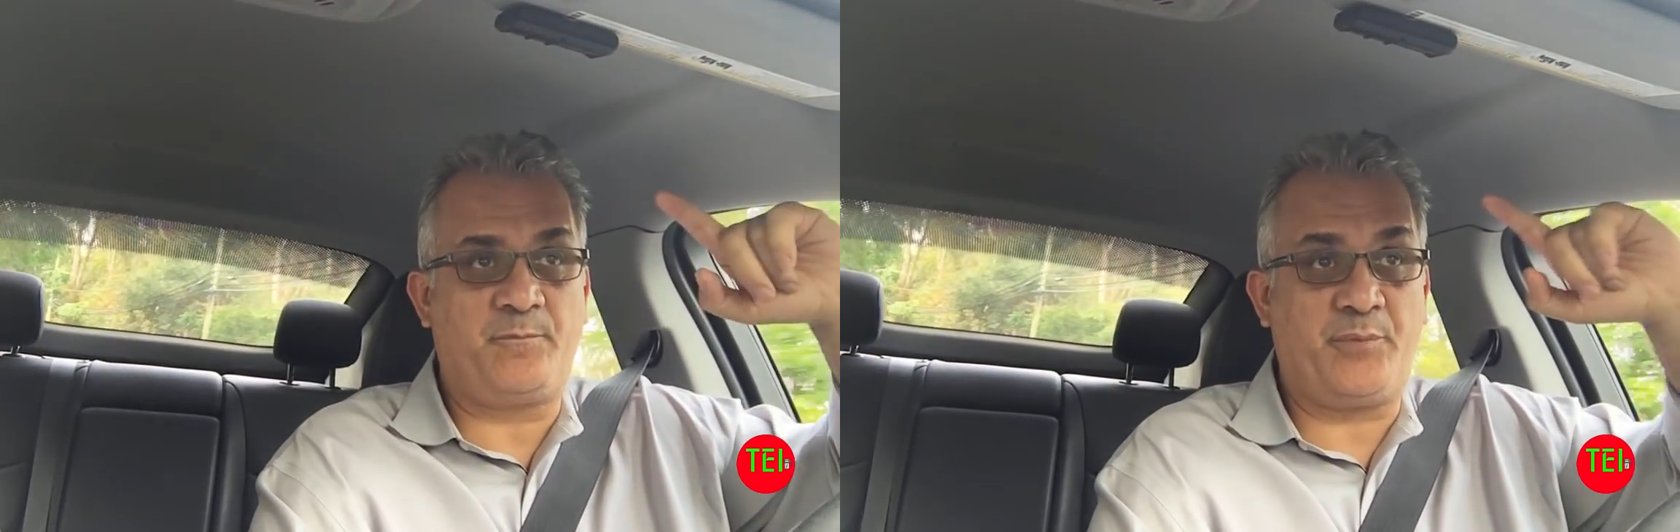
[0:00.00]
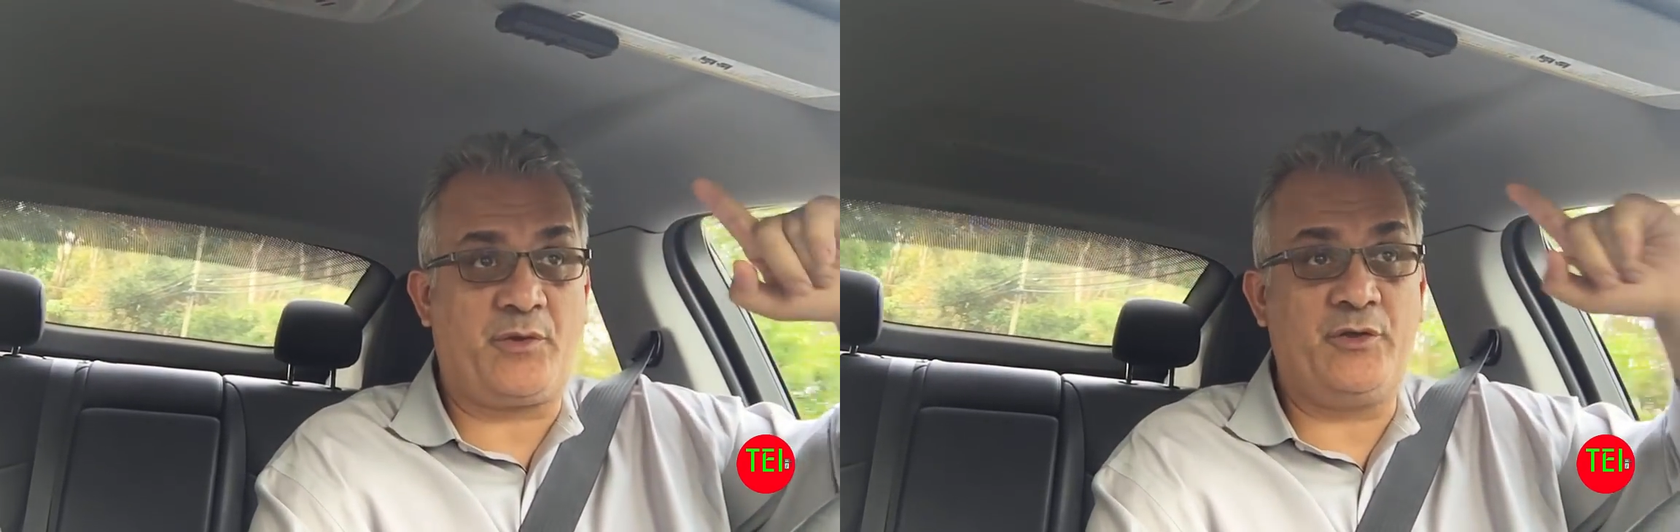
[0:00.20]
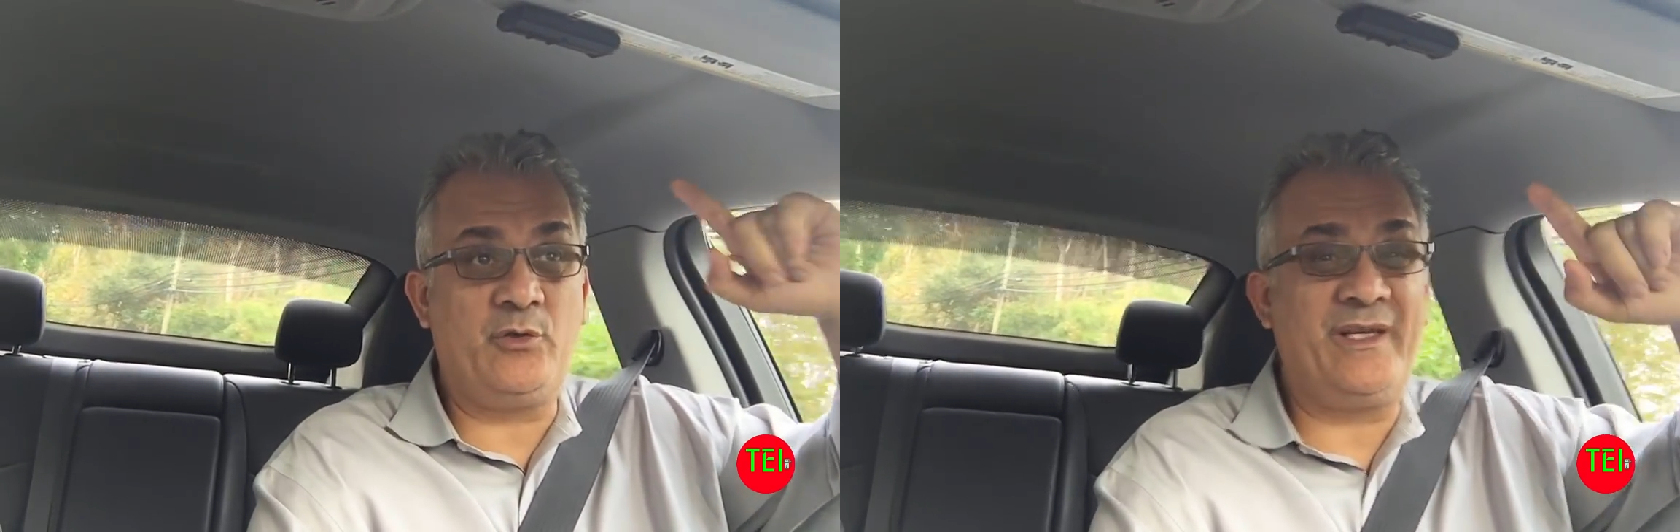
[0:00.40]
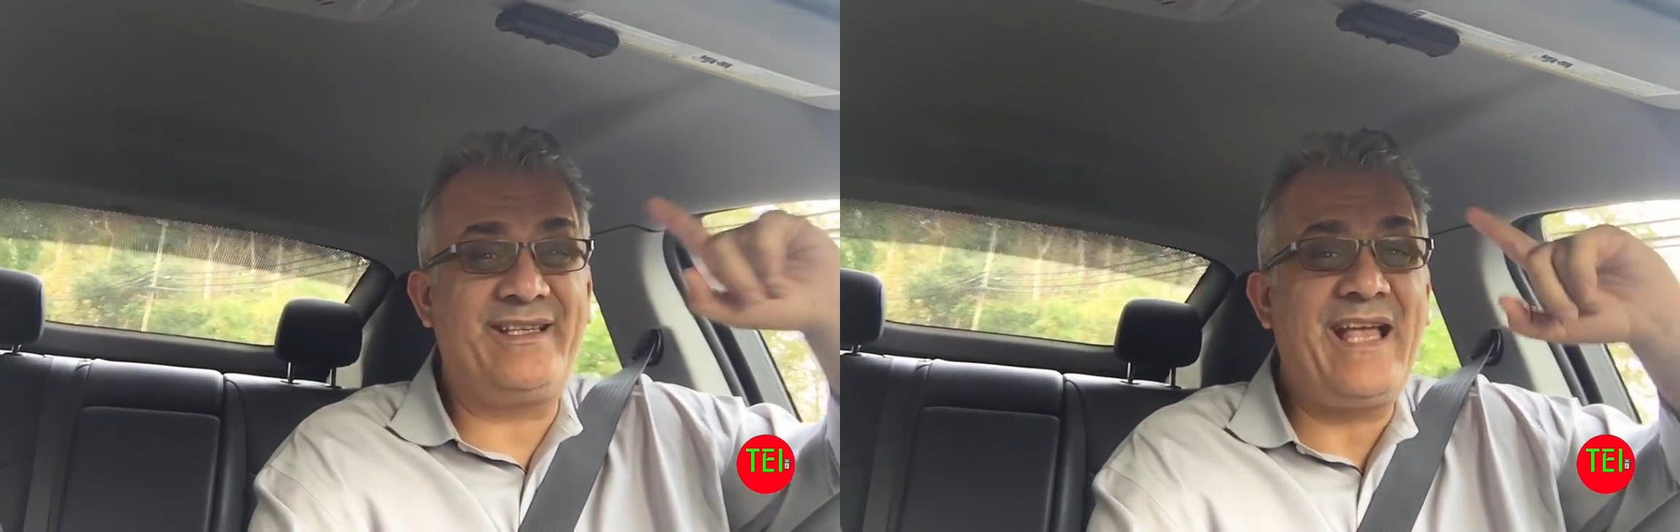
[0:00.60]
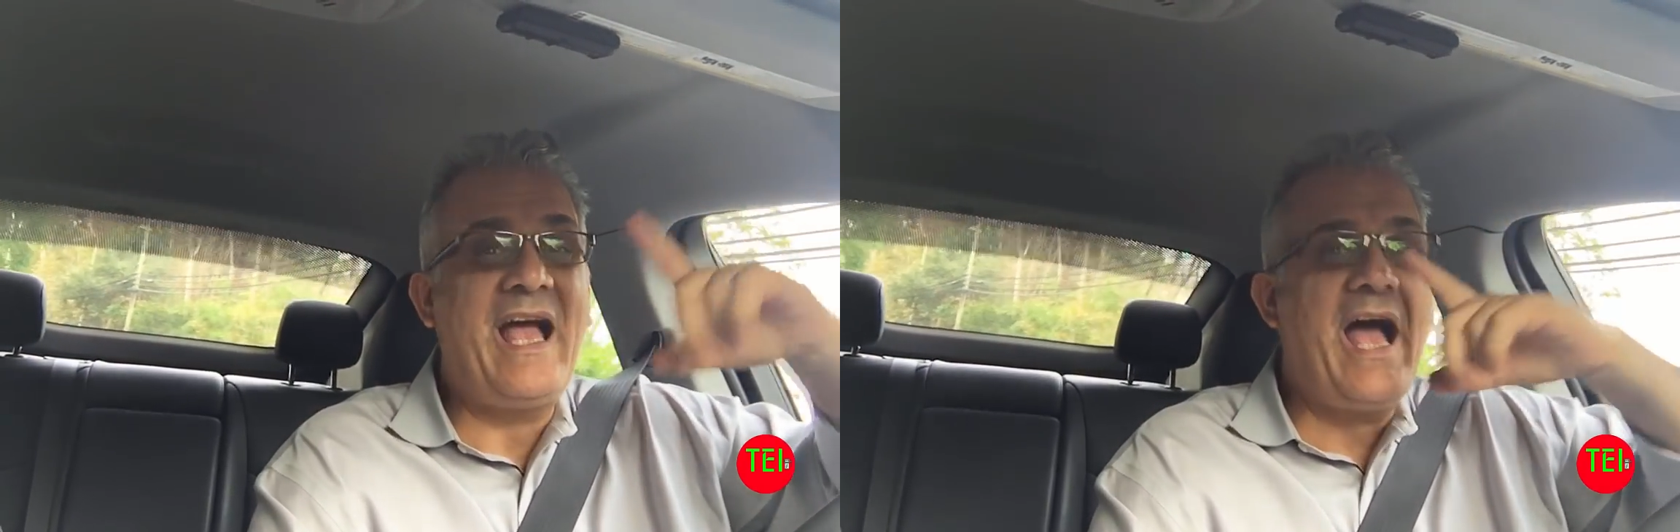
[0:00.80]
per
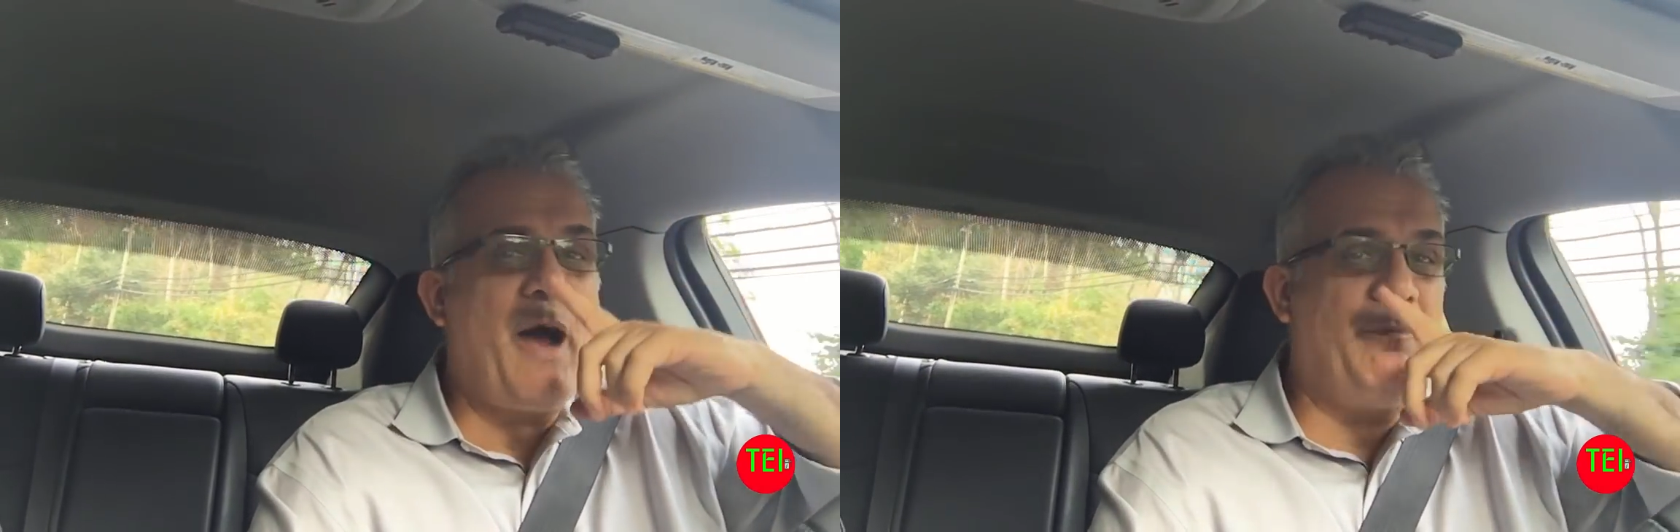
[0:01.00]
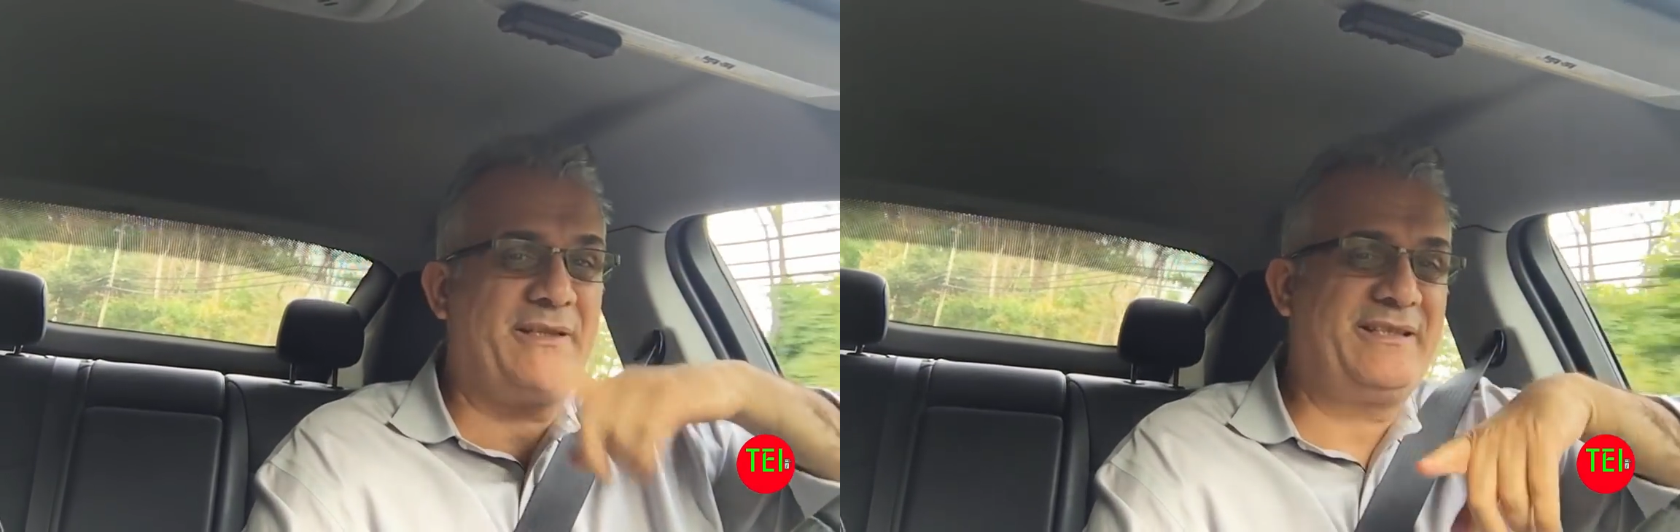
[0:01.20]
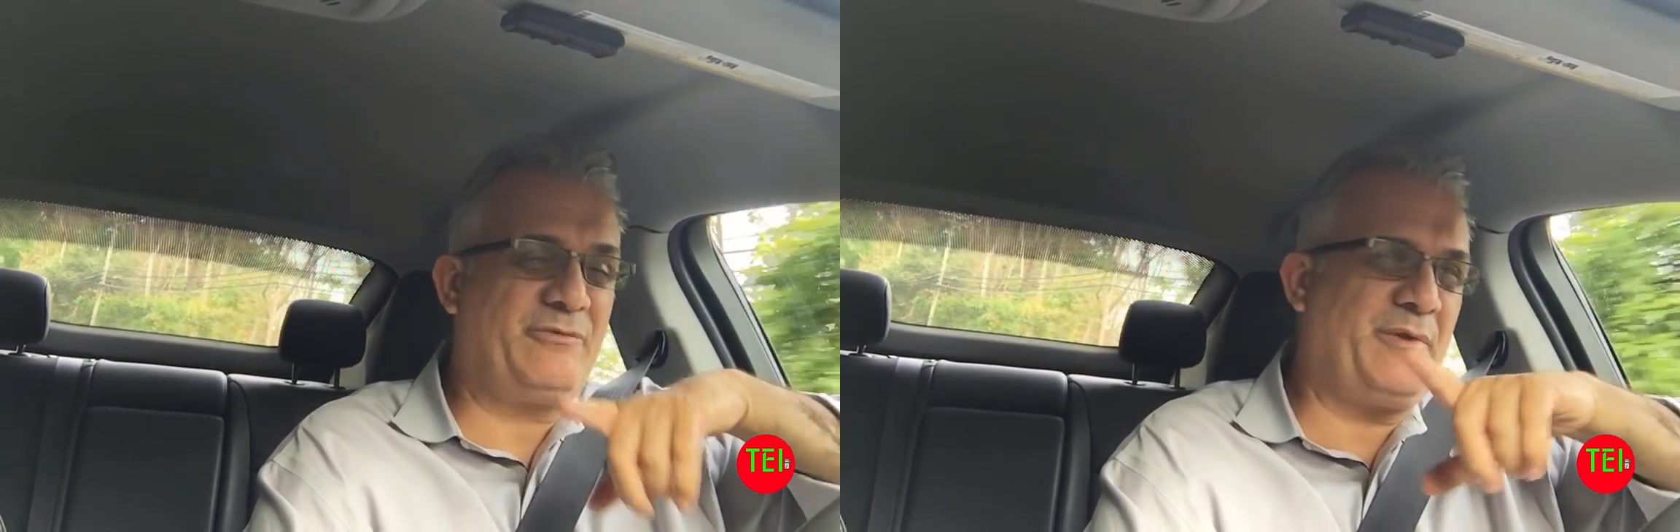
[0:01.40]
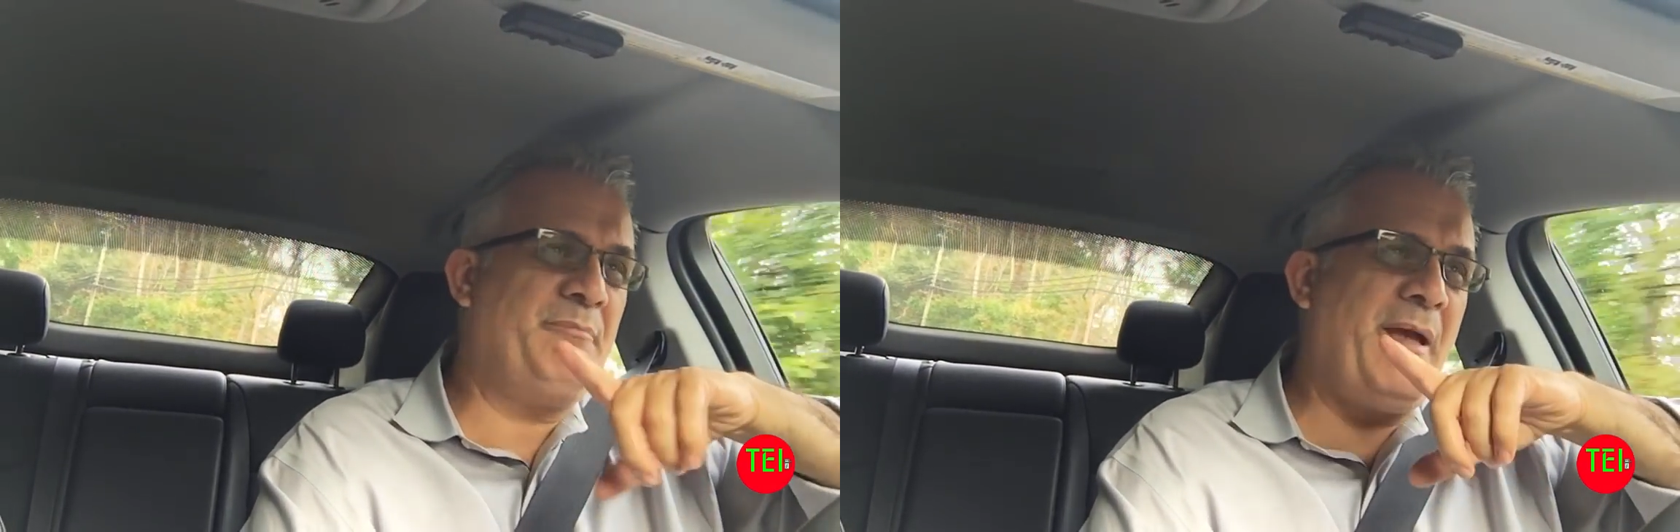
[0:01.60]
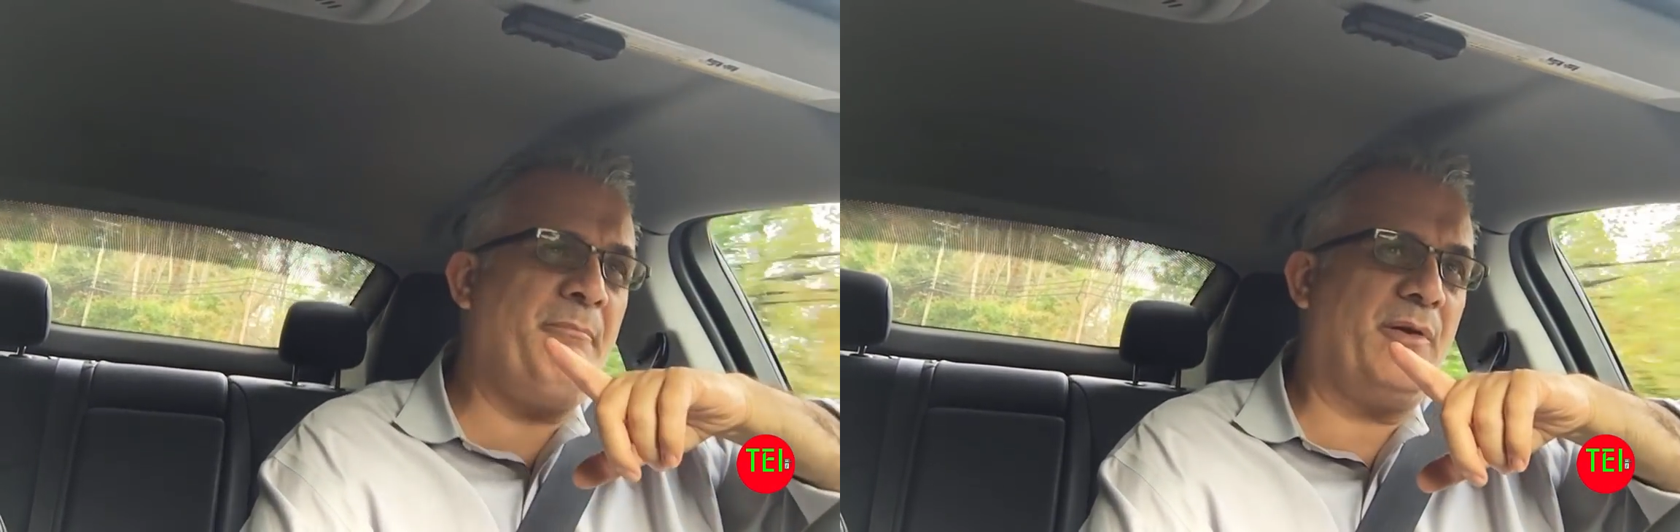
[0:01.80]
unit but
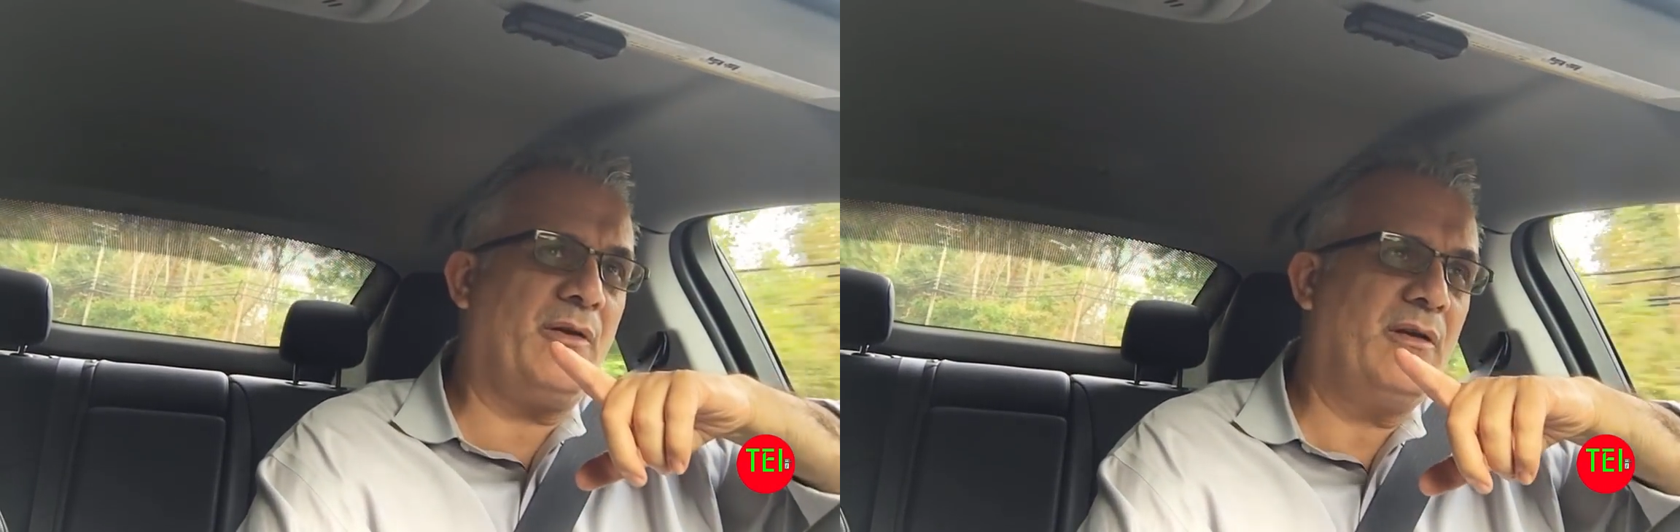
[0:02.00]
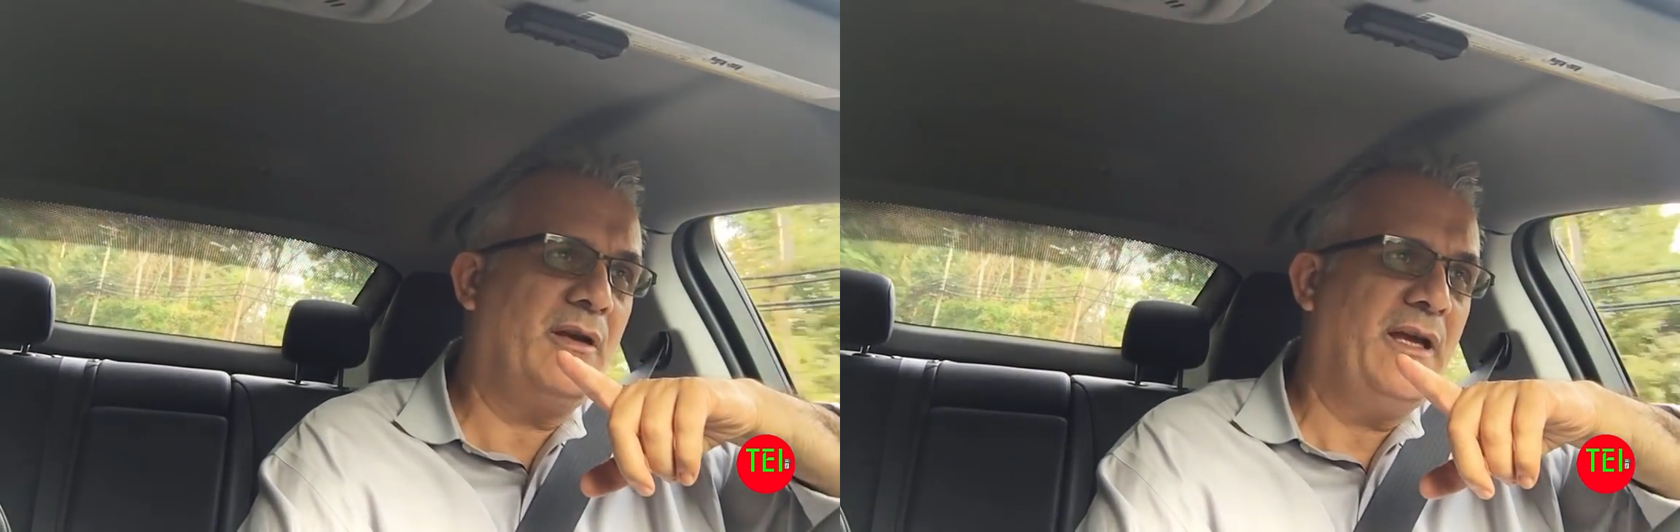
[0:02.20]
remember